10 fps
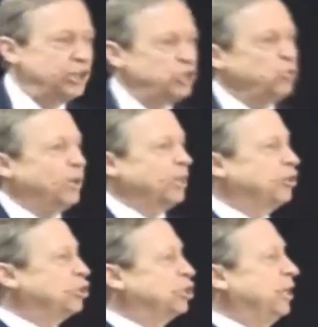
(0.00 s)
And as you well
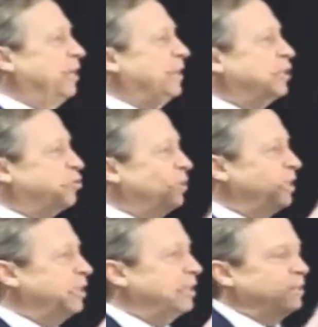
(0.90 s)
understand, that's
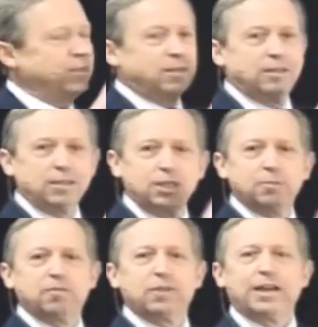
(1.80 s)
really the
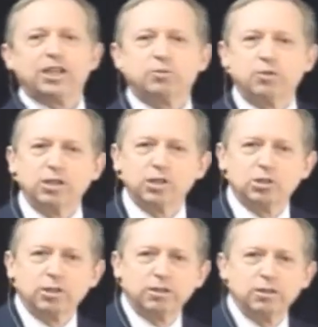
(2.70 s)
tip of the iceberg,
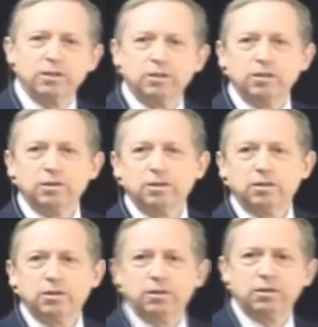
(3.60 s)
isn't it?
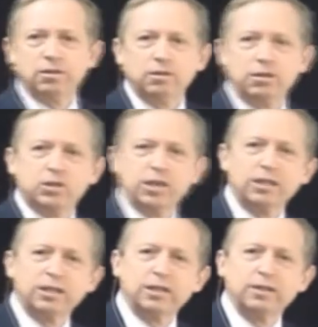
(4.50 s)
This
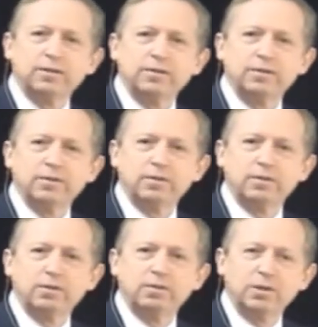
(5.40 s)
idea.
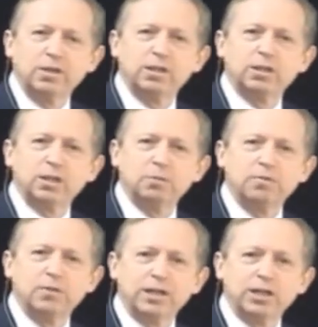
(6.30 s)
Really the
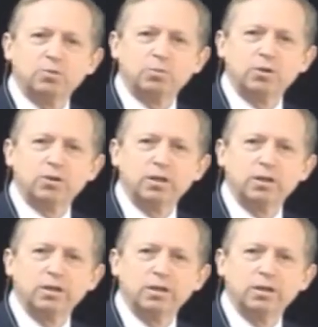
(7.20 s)
tip of the iceberg.
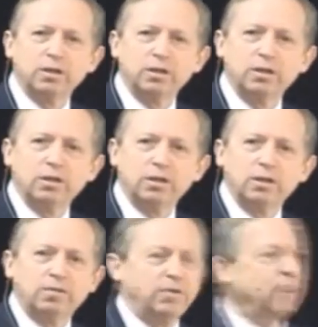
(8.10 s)

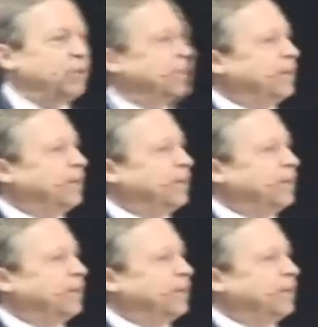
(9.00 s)
For